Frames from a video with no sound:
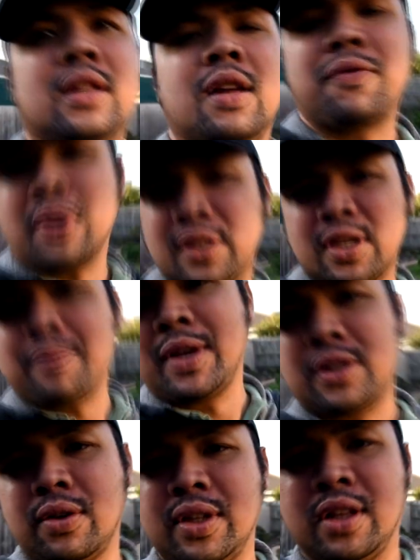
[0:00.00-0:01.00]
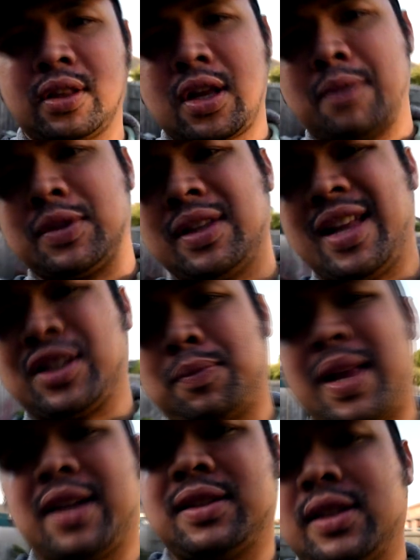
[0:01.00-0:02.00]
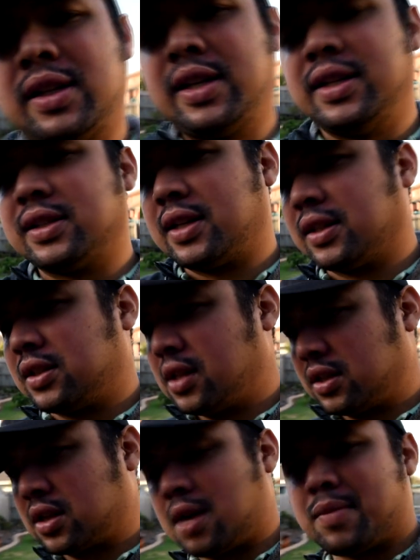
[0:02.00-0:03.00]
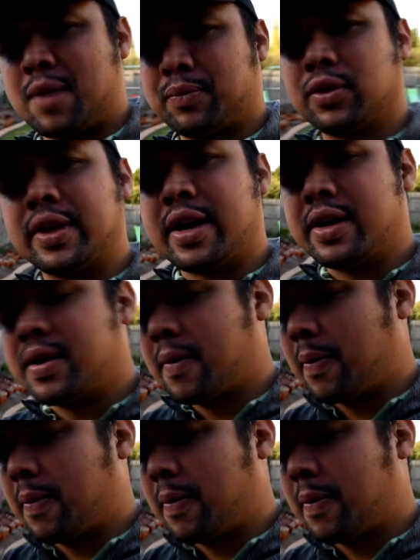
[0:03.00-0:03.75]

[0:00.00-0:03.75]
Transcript: The first episode in Tom's Let's Plant series has just come up today.